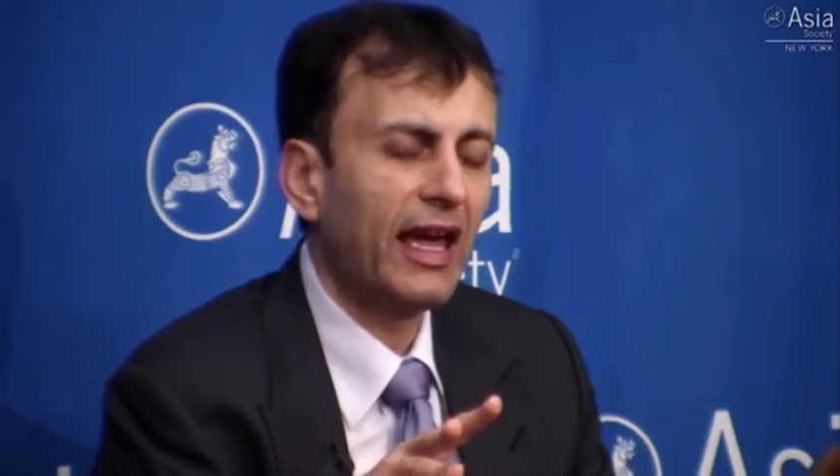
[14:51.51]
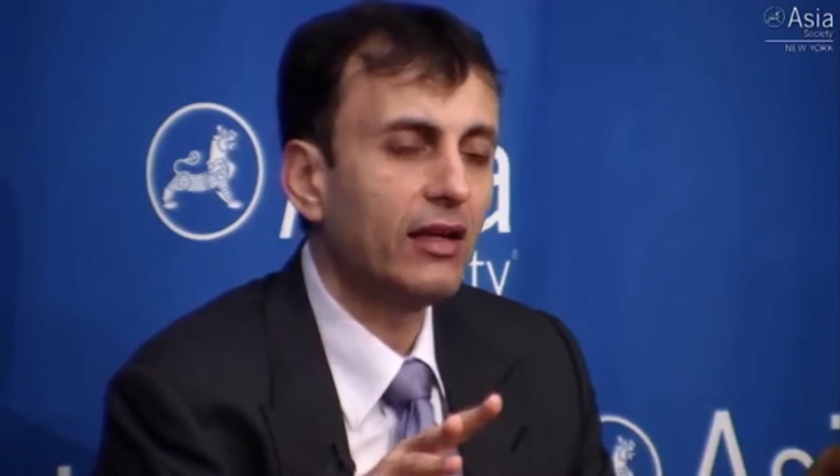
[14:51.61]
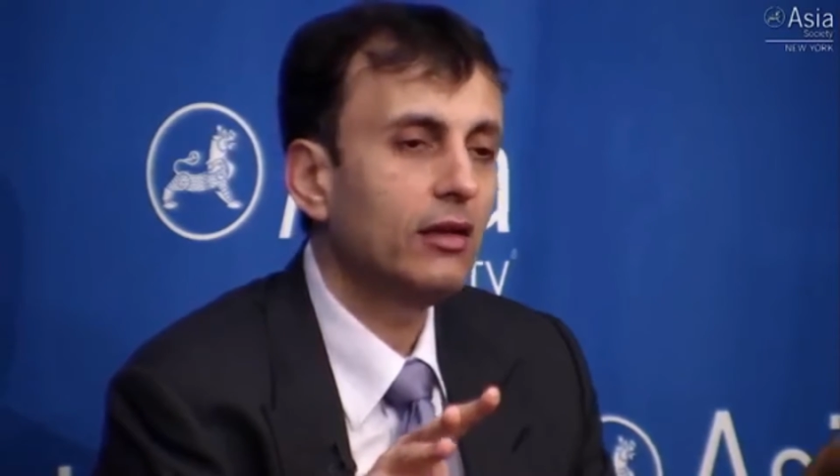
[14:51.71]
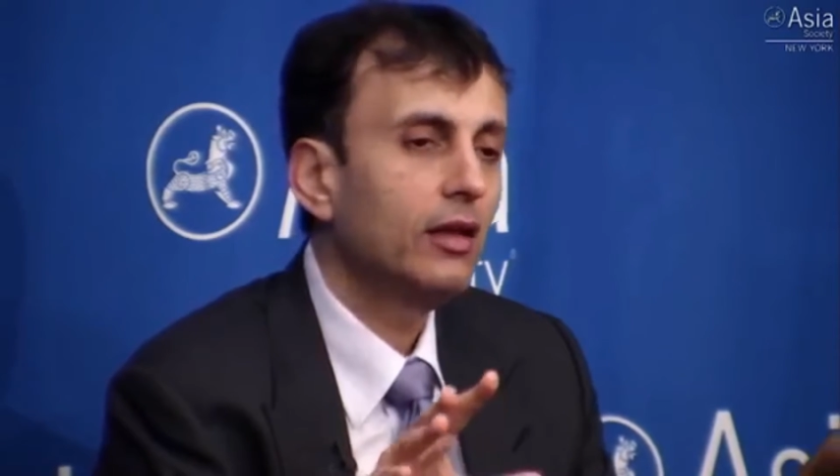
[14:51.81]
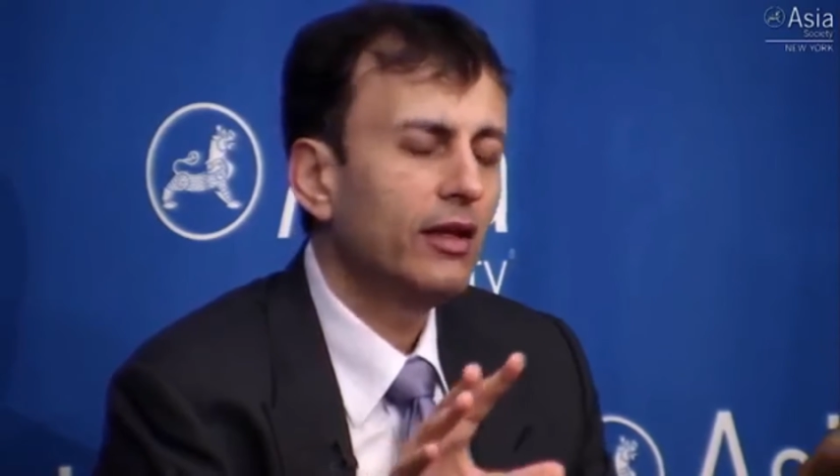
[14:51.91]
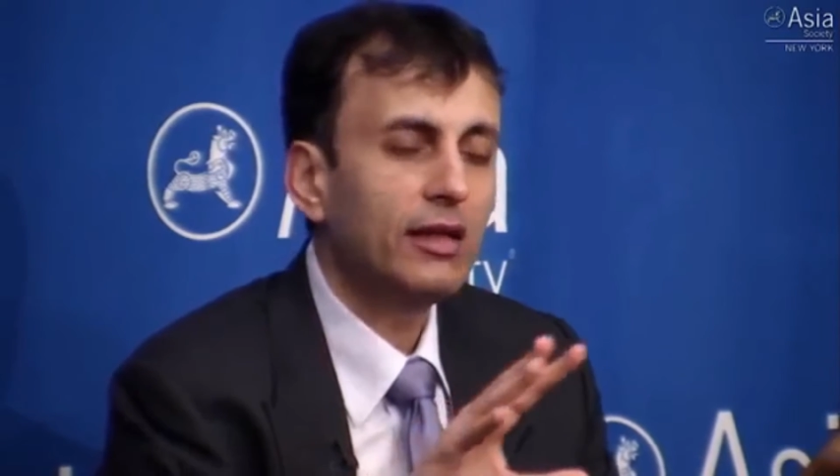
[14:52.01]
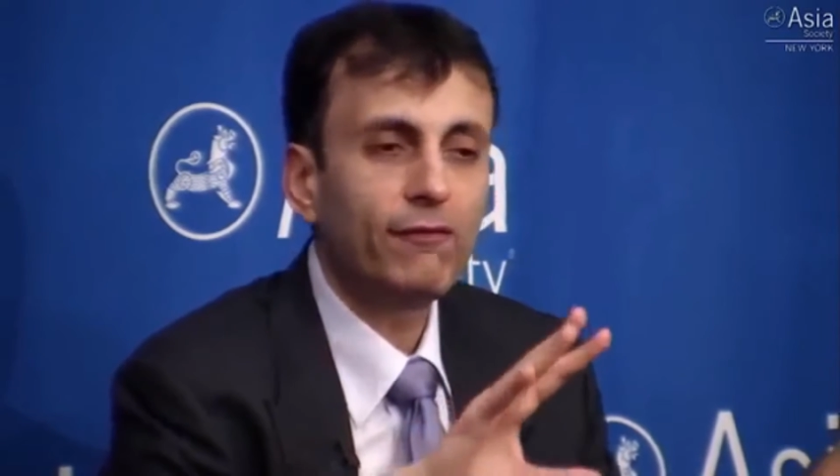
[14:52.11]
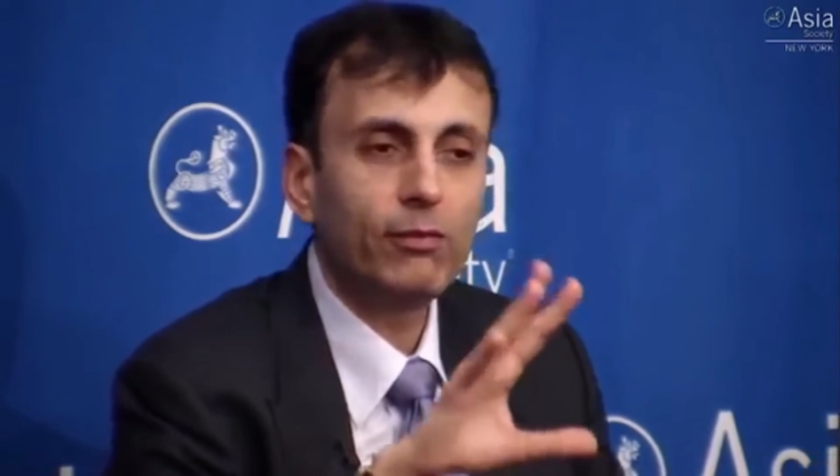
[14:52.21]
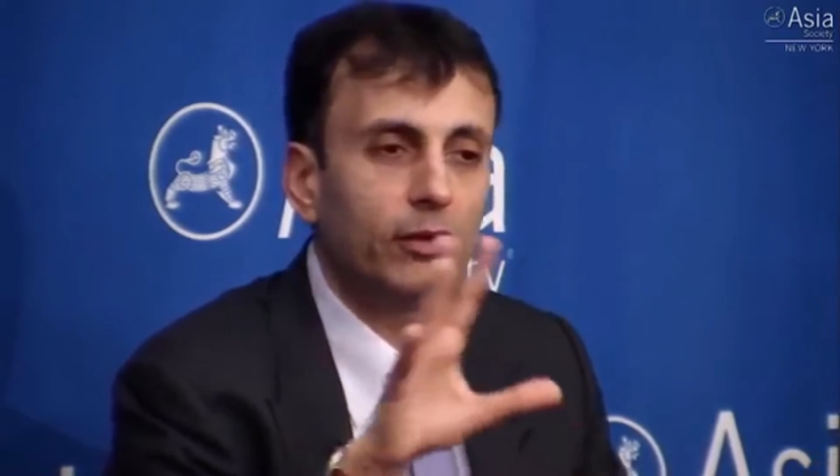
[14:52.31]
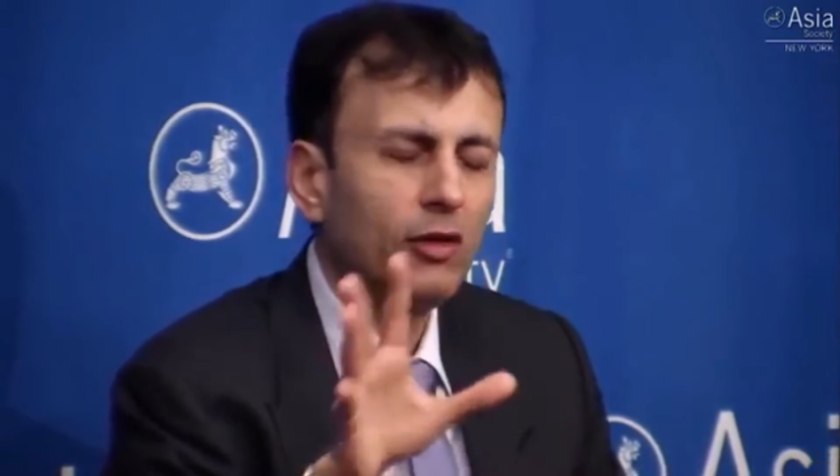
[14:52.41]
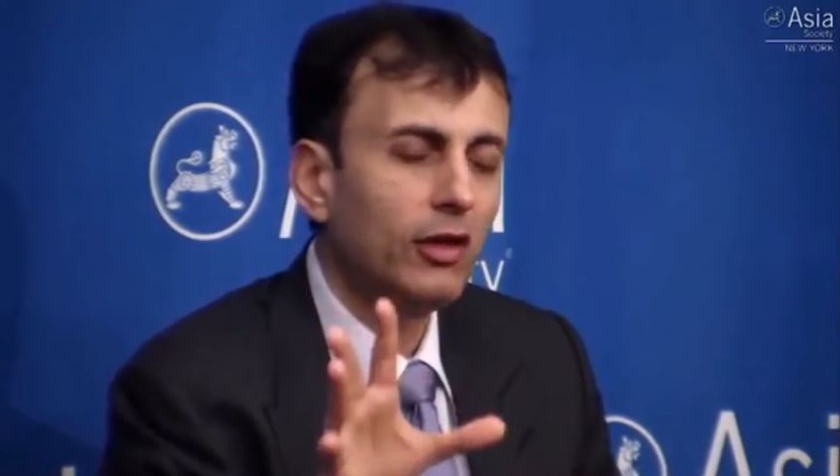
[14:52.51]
And if you